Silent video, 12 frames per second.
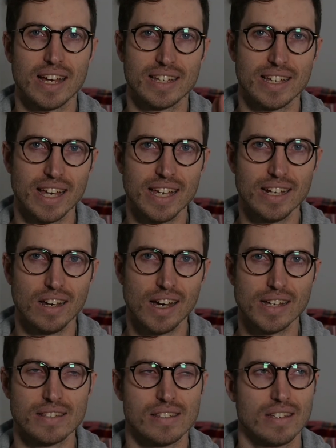key
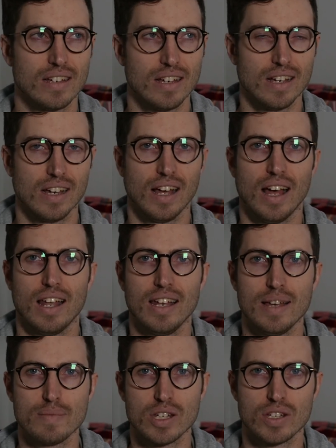light.
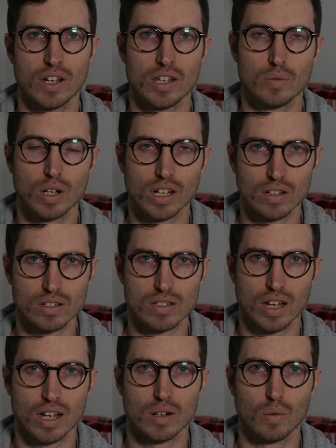Let me show you what it looks
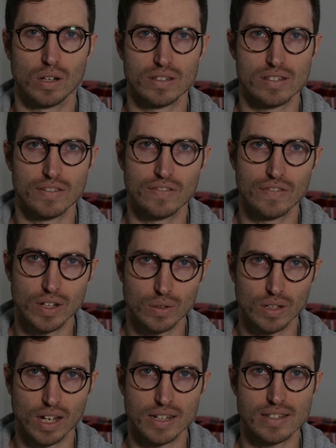like once the fill
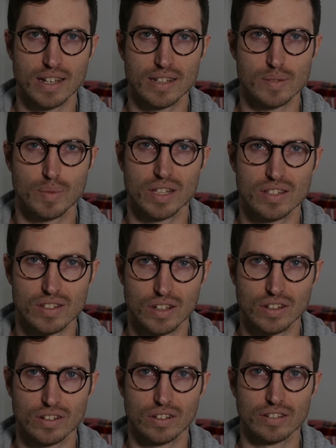light has been
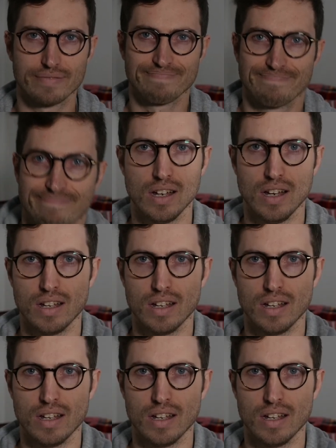turned on.